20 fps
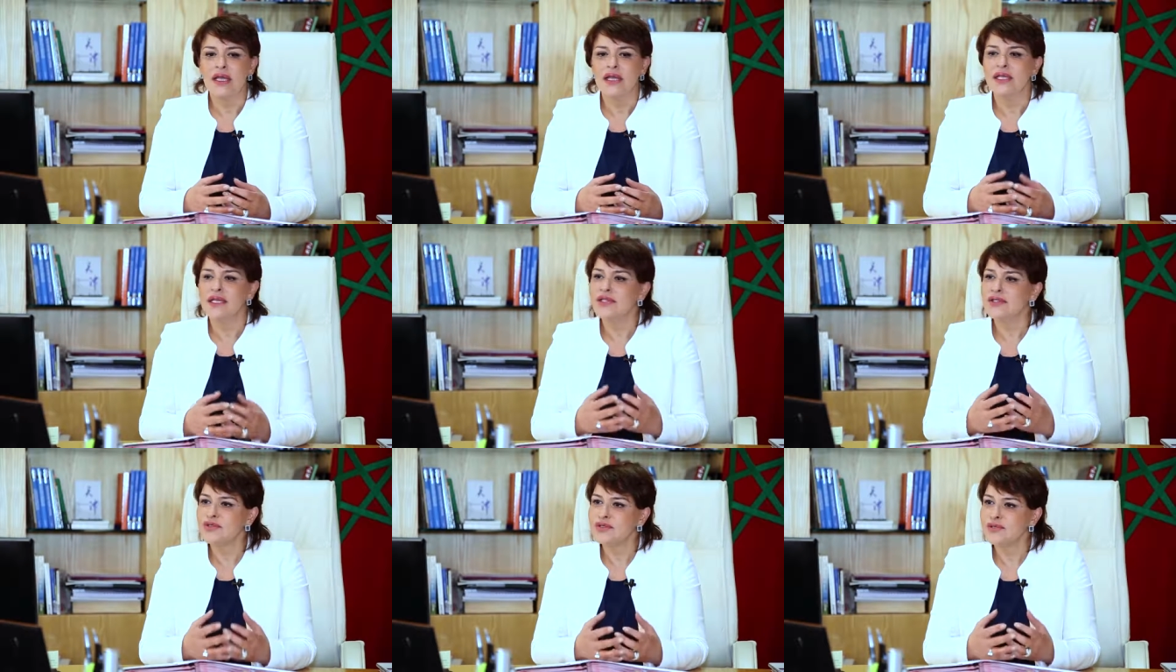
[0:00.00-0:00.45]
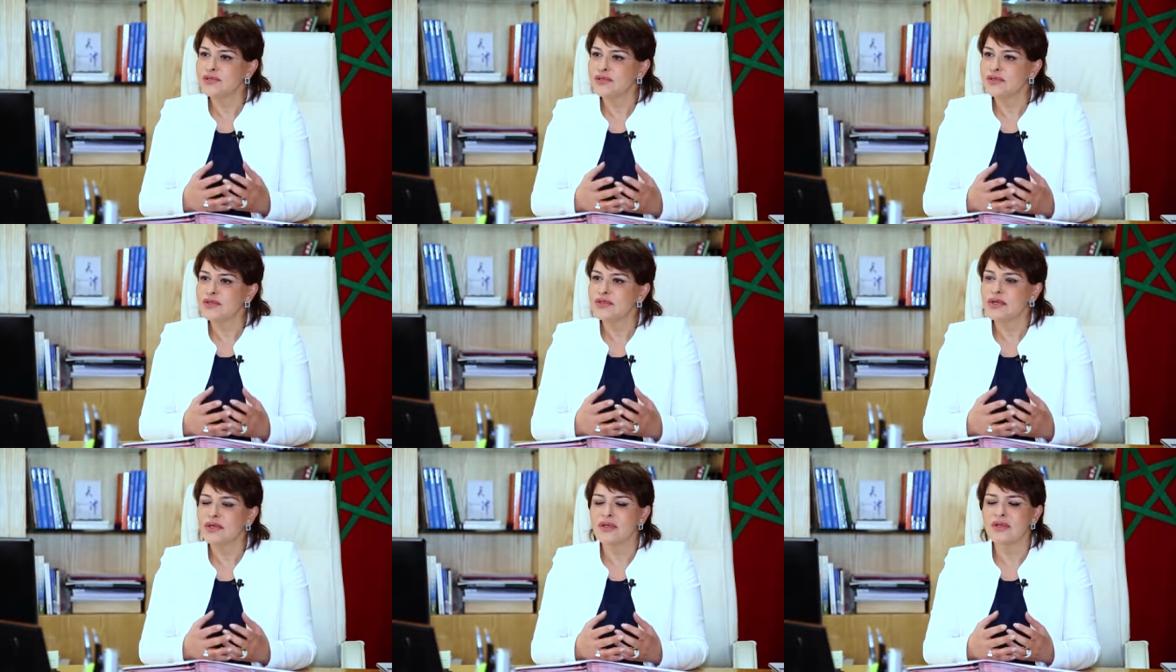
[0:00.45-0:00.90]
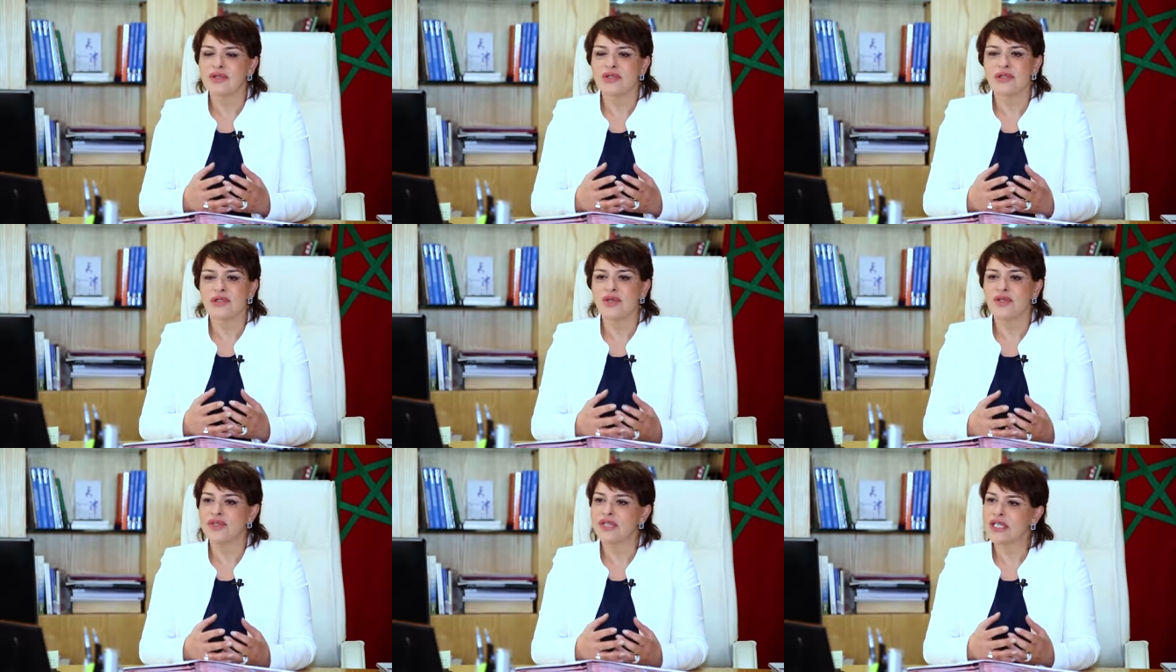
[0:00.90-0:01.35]
issues
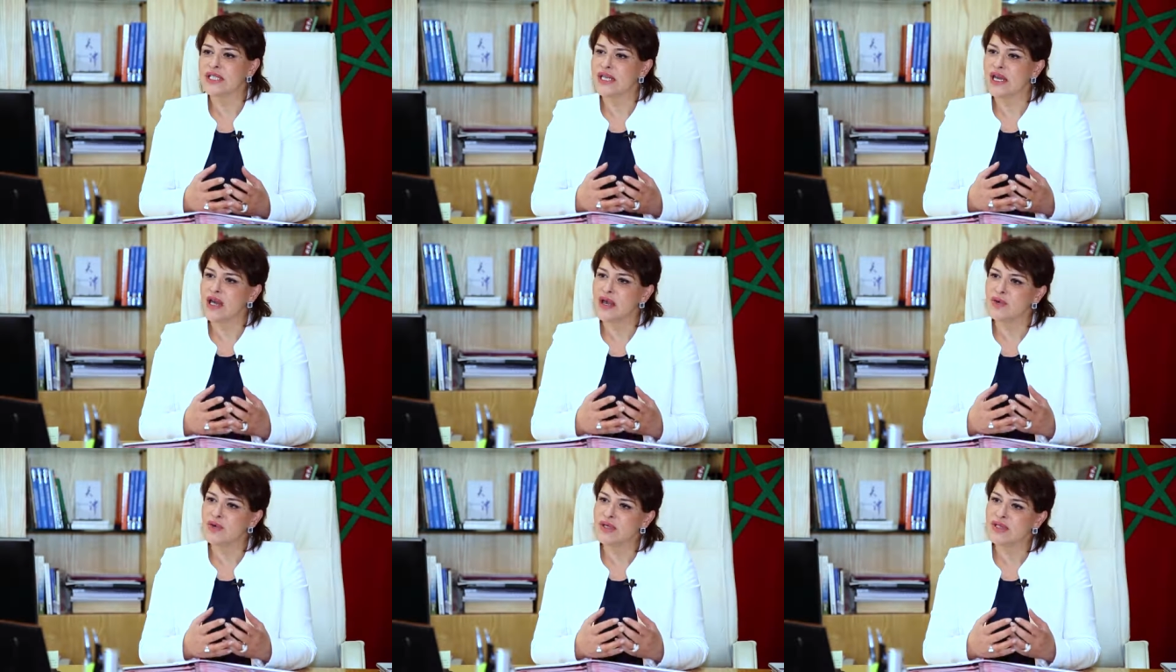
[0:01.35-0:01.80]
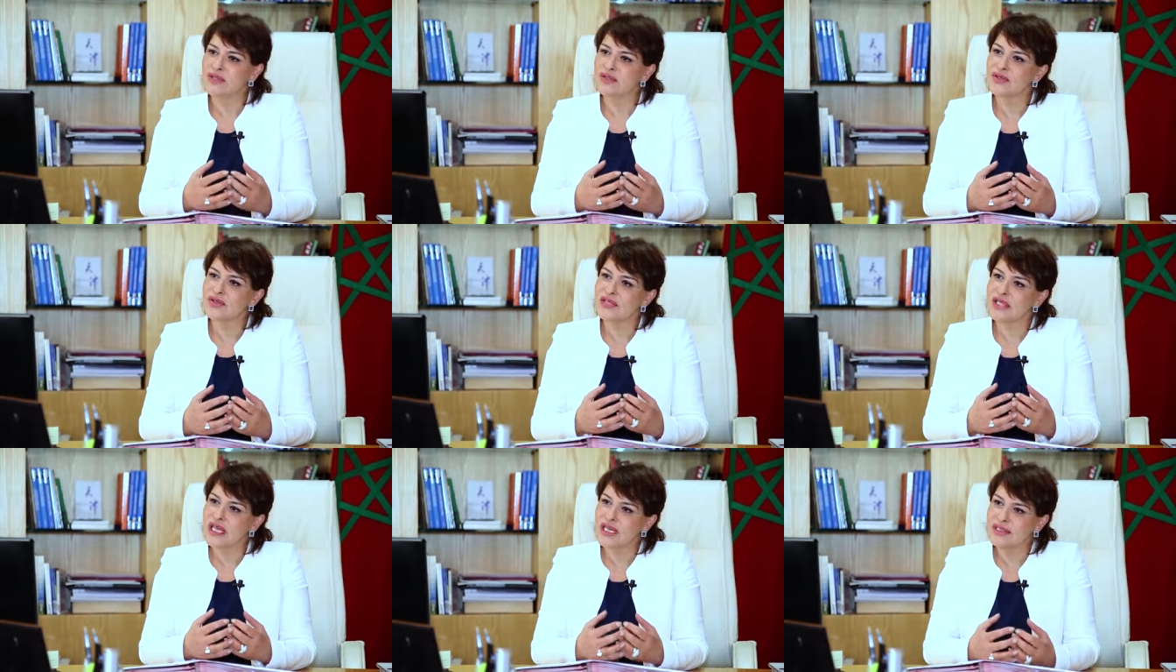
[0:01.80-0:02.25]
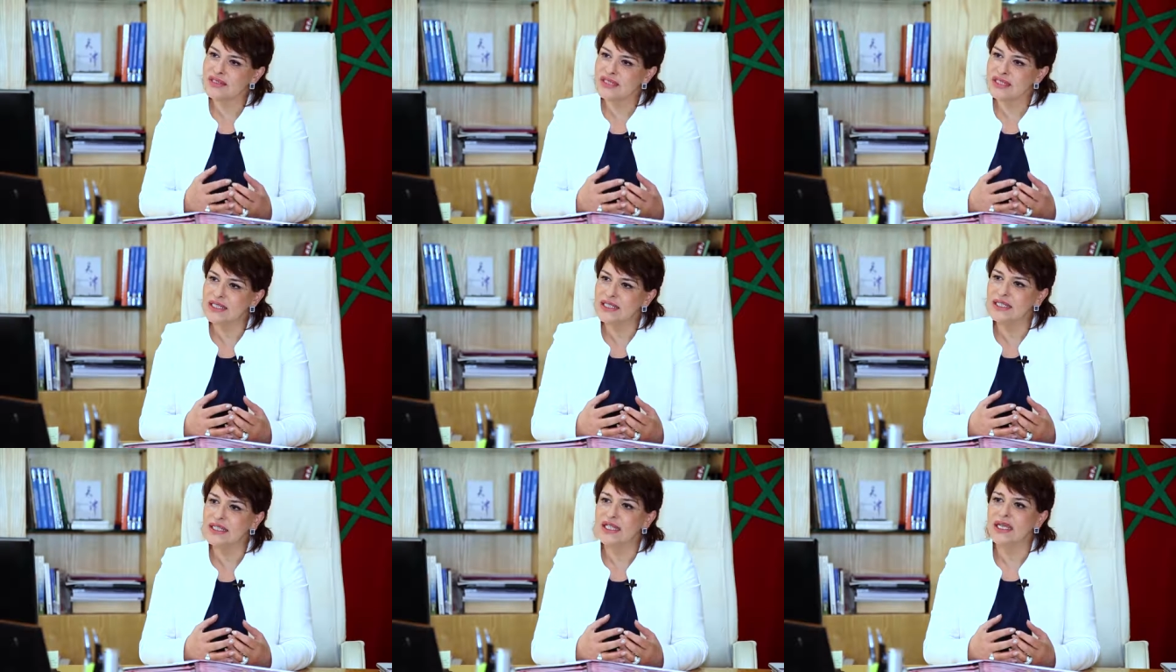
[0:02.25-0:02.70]
concerning our
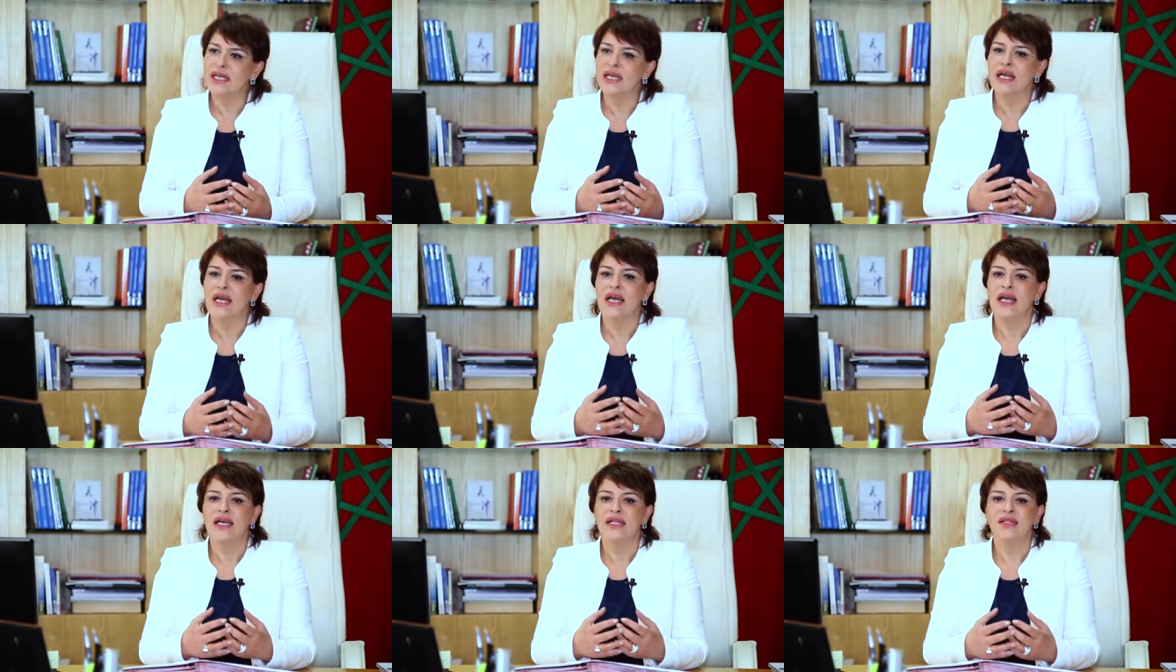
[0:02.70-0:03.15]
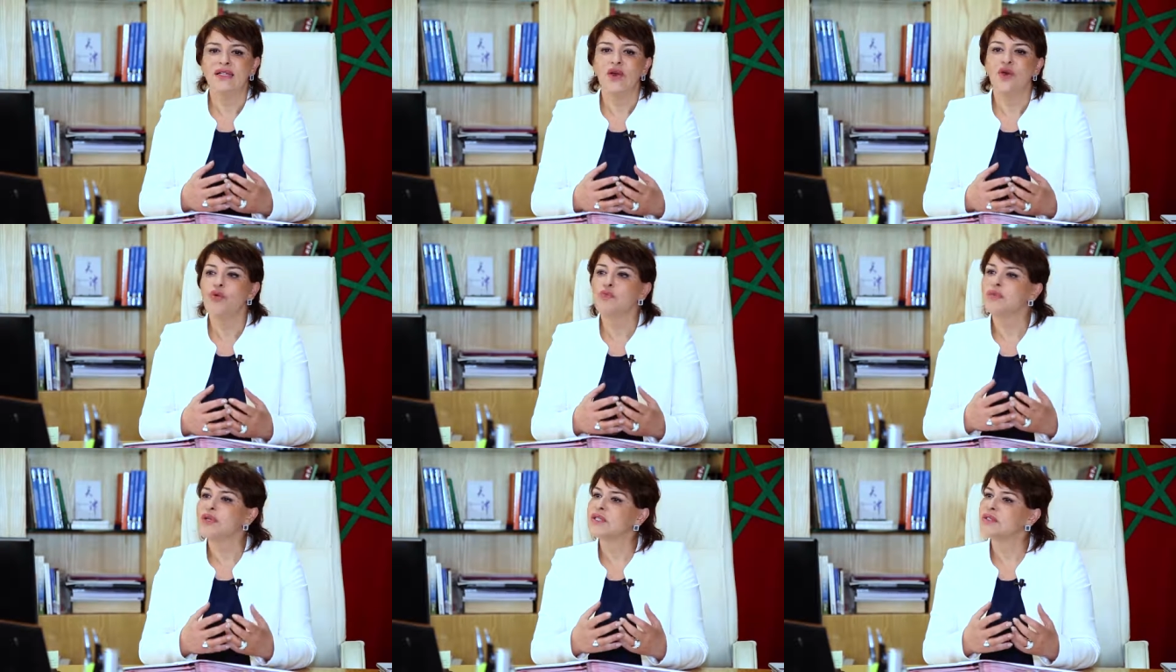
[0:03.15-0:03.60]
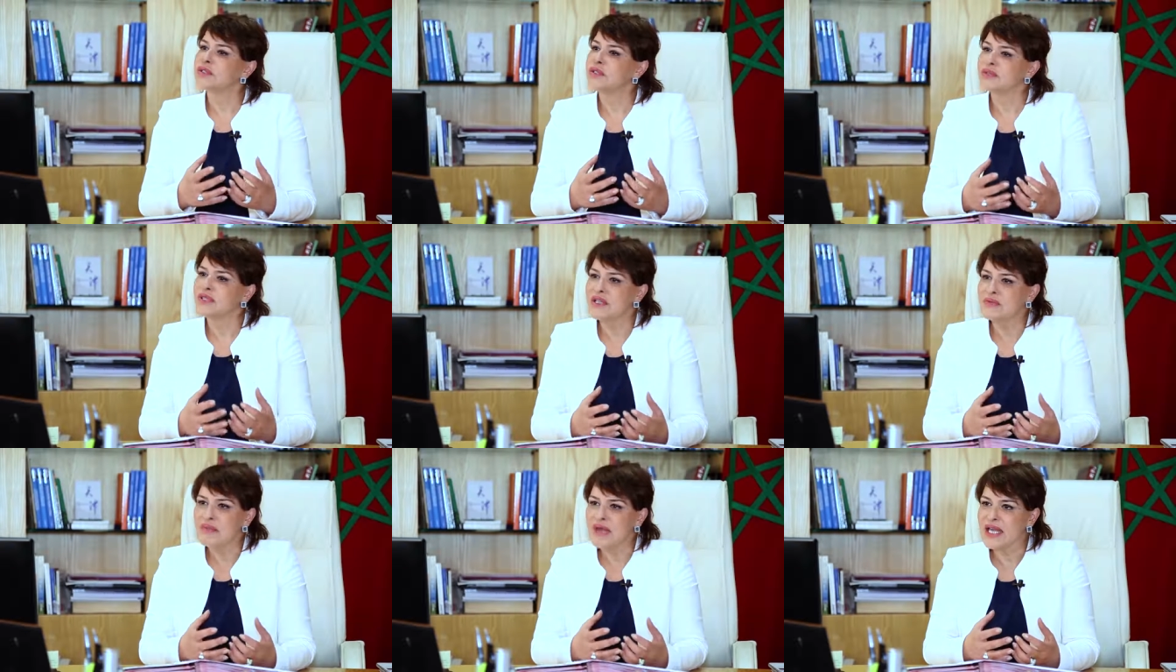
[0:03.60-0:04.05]
society and open the
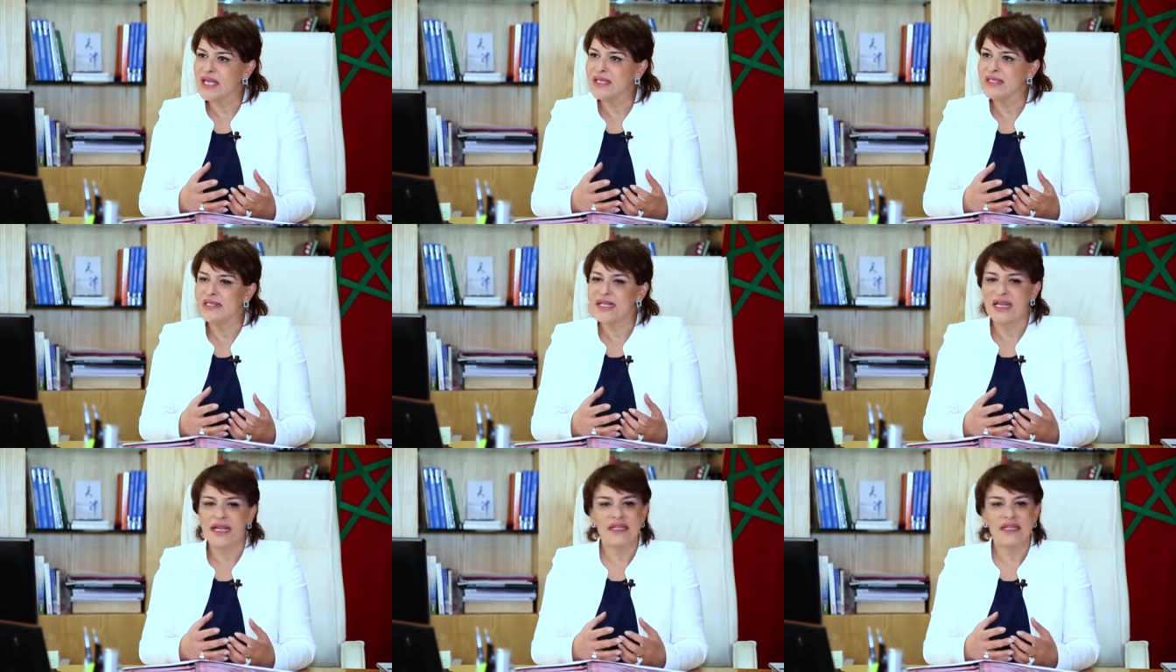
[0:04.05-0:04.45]
debate.